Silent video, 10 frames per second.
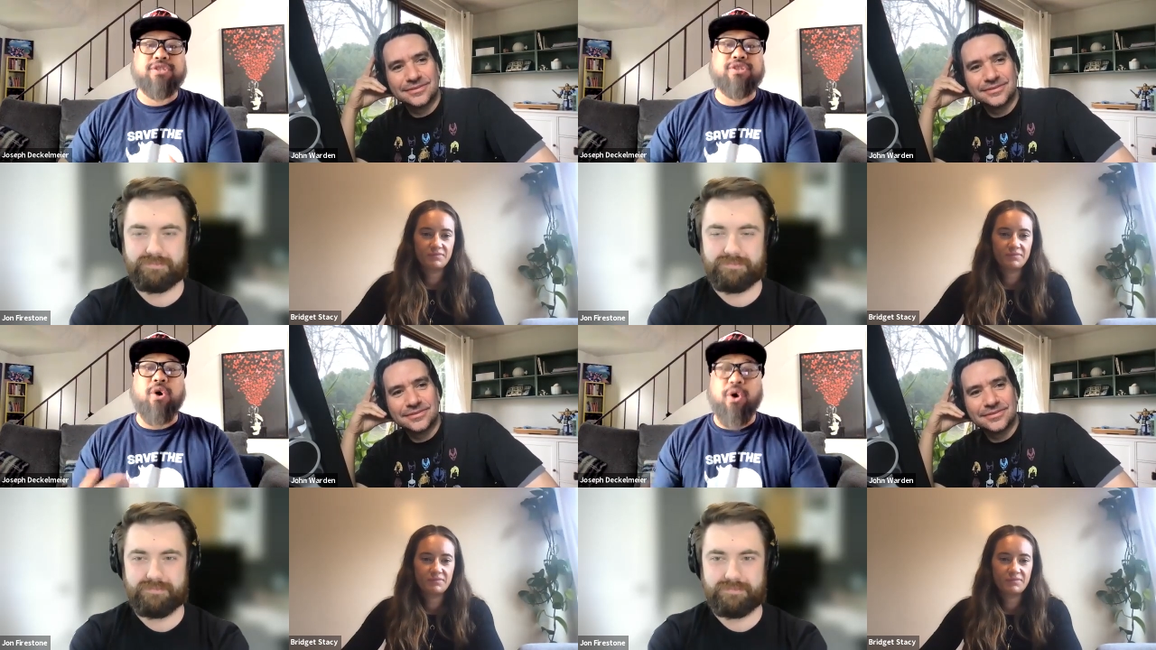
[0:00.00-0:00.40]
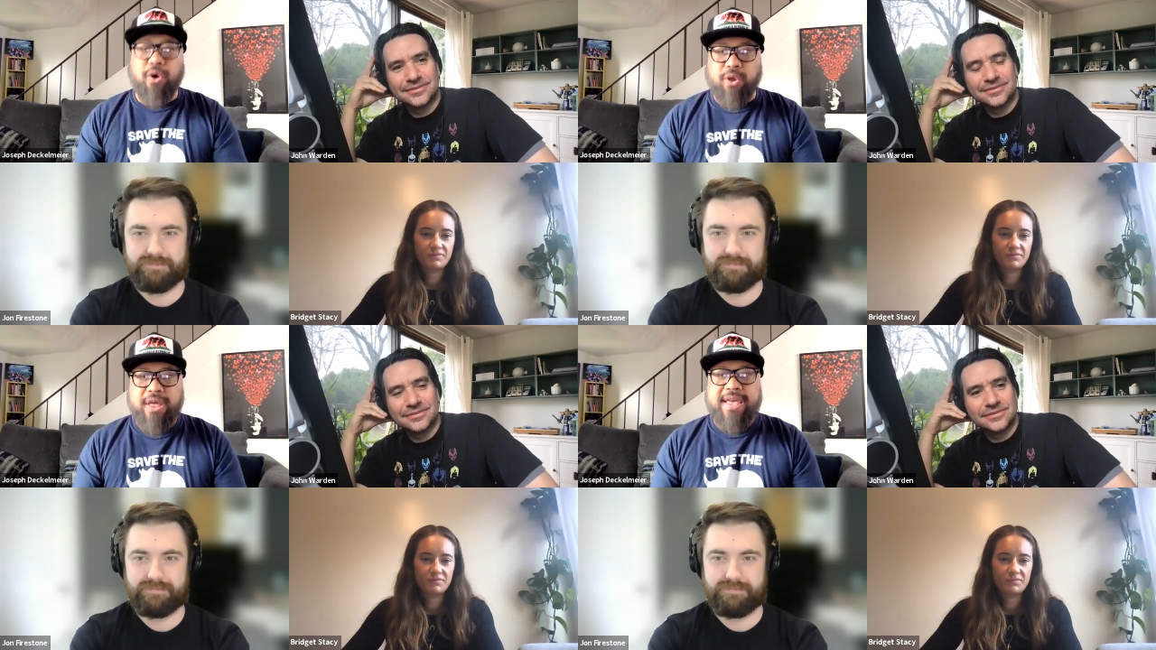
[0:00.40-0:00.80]

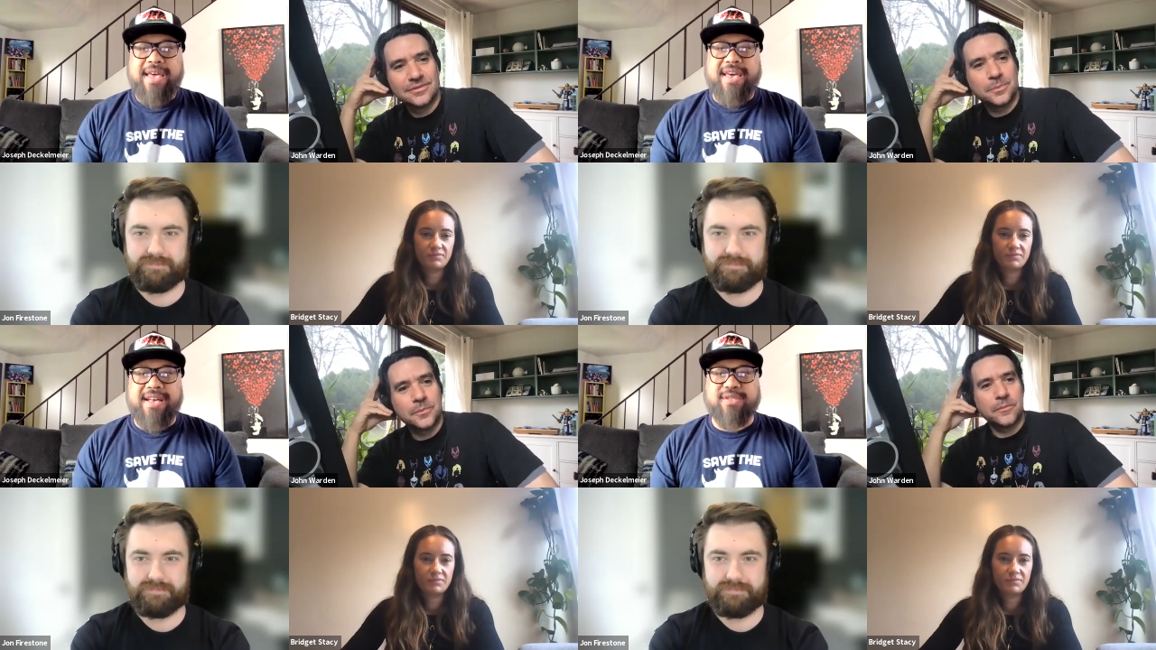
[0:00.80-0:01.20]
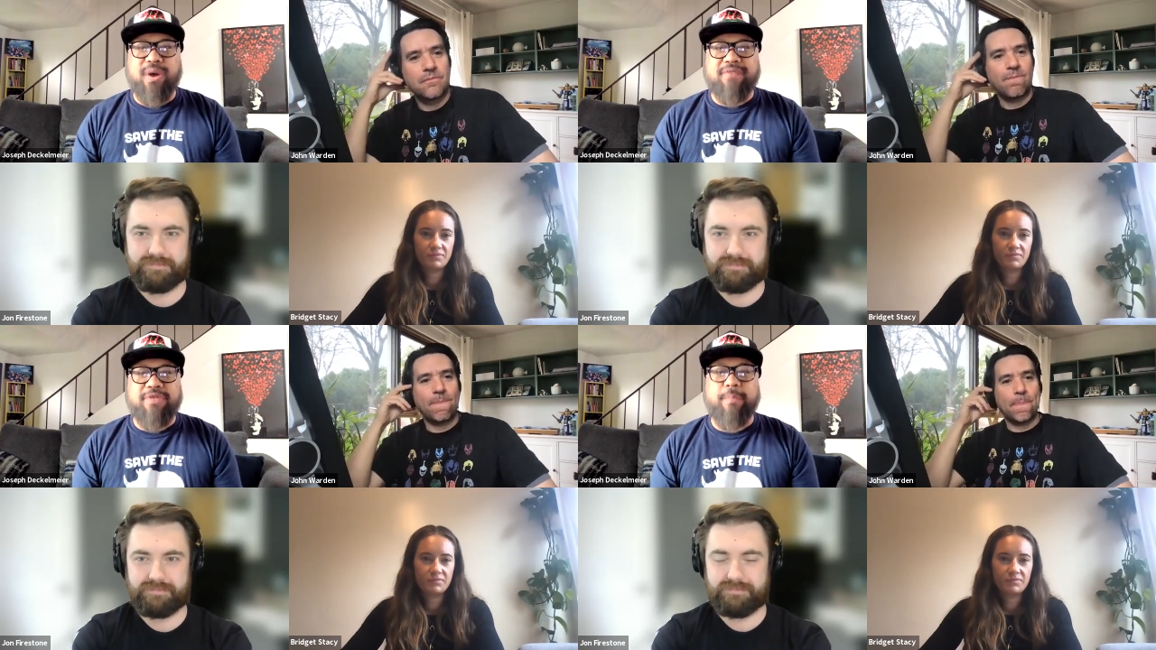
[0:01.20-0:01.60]
Speaker 1: Skull is
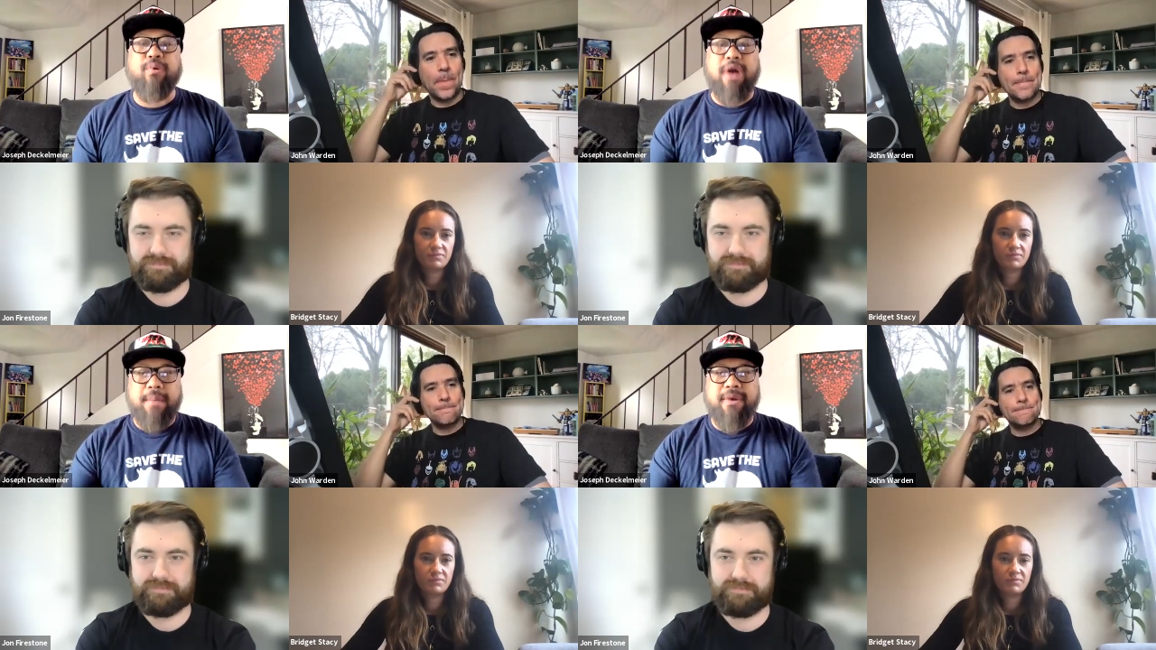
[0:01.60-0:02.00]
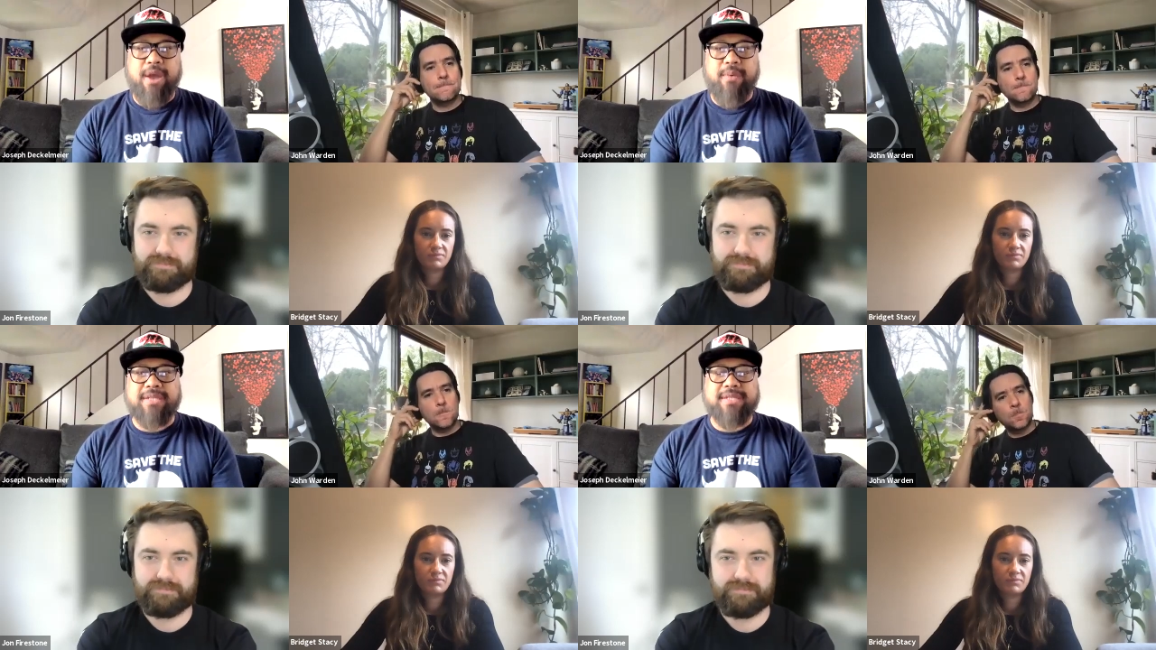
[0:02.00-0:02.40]
one of the
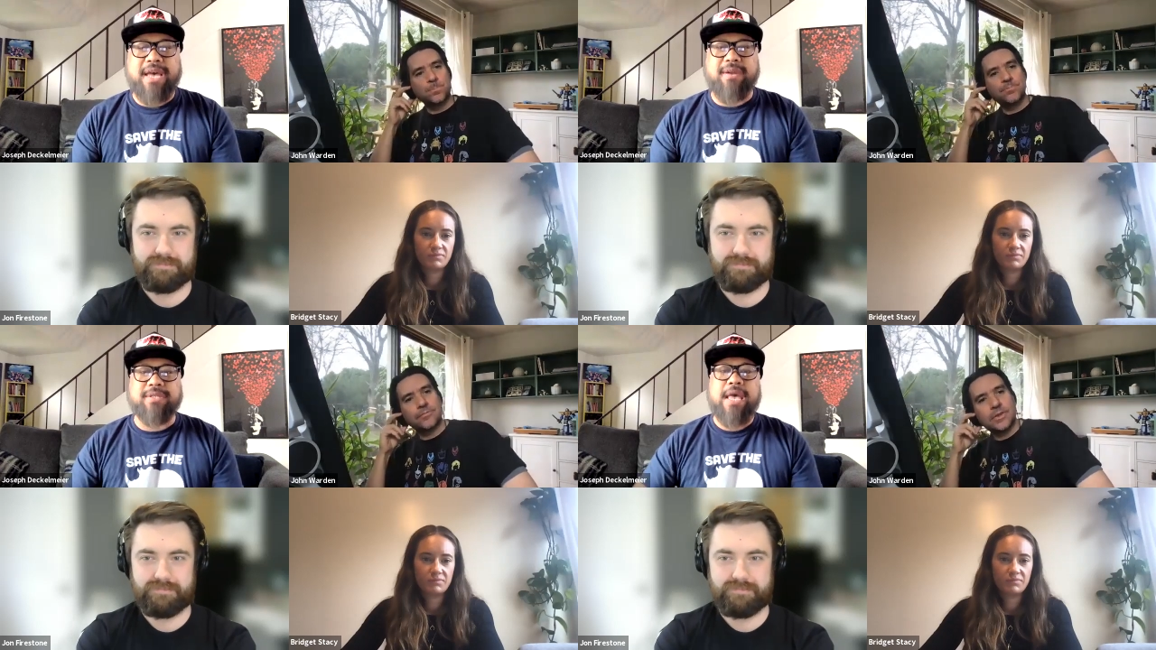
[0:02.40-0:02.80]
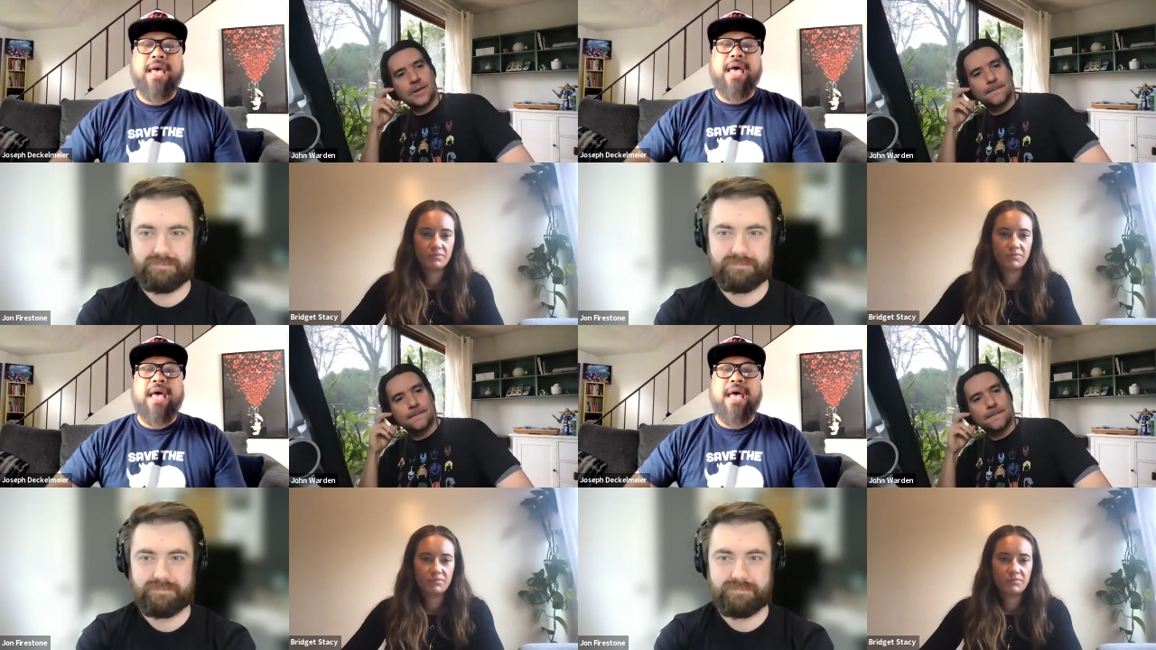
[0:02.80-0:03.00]
primary Red Sentinels.